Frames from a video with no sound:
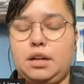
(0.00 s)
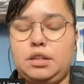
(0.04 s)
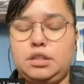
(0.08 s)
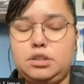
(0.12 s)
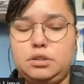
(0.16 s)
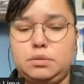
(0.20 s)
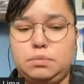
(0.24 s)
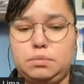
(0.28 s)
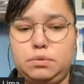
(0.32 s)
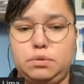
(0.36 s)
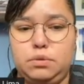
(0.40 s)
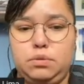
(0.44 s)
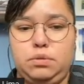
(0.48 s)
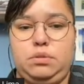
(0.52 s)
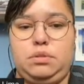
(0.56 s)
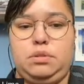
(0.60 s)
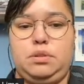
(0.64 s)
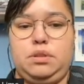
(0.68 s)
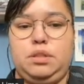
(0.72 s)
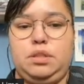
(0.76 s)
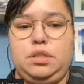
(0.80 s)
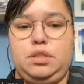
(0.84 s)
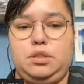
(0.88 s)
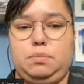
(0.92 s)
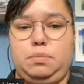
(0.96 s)
smooth
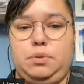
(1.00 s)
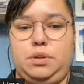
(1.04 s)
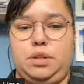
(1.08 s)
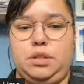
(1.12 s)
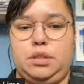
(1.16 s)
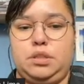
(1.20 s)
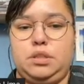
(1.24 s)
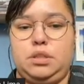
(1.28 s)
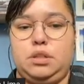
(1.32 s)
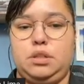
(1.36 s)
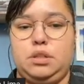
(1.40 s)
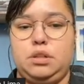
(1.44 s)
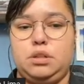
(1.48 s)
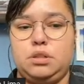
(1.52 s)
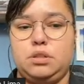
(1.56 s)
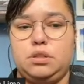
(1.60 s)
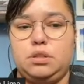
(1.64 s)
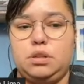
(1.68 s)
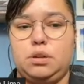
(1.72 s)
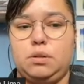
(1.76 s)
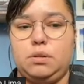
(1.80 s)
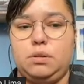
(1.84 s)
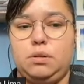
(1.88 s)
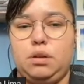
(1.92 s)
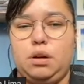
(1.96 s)
experience.
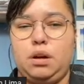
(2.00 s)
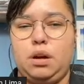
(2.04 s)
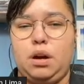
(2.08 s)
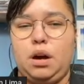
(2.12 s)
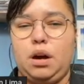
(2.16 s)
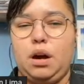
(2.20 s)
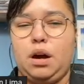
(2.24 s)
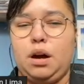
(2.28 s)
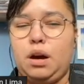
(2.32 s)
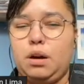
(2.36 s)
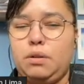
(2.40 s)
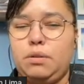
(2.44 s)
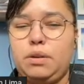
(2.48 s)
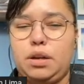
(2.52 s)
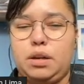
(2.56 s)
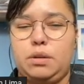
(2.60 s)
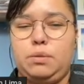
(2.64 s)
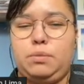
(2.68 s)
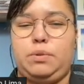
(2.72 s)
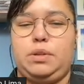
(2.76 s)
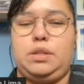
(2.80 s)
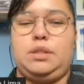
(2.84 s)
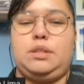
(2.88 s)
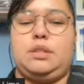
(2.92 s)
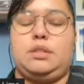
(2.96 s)
So how can
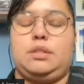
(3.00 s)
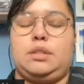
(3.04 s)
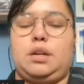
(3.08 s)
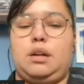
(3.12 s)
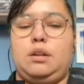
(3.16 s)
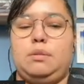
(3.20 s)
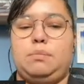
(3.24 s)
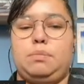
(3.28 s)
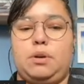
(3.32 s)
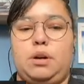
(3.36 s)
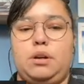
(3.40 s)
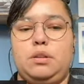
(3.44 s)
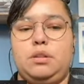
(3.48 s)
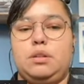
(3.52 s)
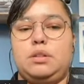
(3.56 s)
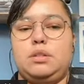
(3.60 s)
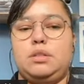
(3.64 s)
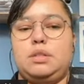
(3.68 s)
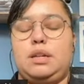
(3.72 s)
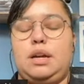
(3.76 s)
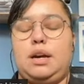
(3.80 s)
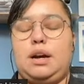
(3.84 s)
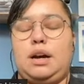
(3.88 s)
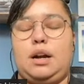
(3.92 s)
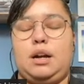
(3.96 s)
we design products
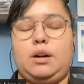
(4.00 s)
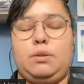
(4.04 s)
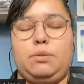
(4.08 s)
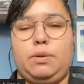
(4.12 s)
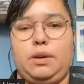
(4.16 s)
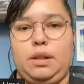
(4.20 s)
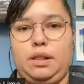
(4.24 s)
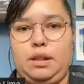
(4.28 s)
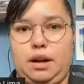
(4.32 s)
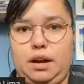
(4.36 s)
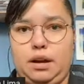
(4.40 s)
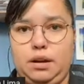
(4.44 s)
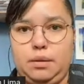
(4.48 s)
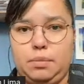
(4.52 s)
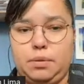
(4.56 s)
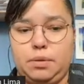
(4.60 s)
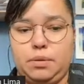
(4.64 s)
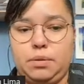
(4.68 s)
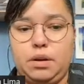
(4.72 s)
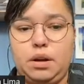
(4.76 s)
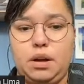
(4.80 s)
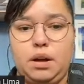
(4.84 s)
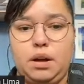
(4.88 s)
that are reliable?